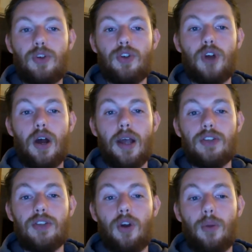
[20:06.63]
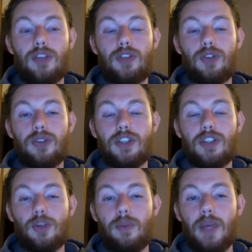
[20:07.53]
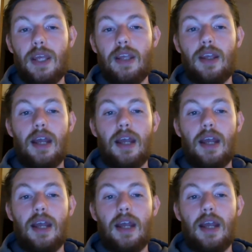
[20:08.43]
your diet has not been as good as it should be,